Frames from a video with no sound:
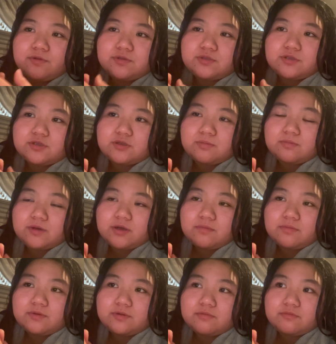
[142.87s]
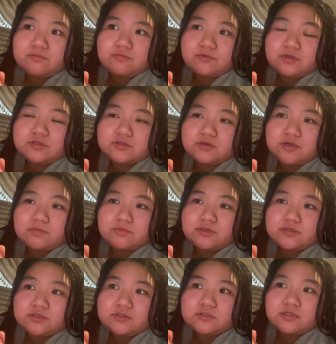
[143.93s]
to the pub, his
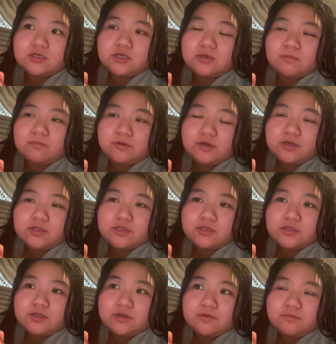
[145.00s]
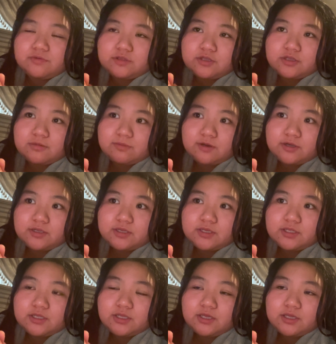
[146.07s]
grandma's party, went to the party
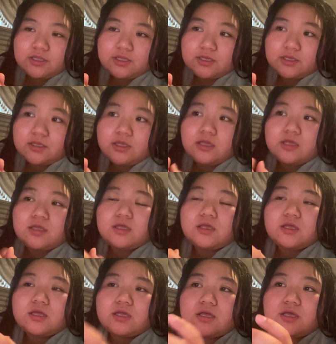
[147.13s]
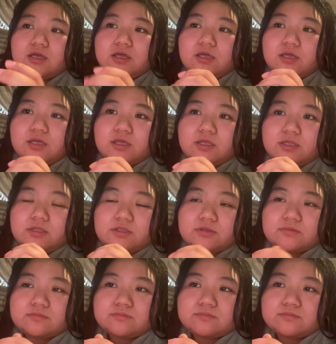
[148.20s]
together. And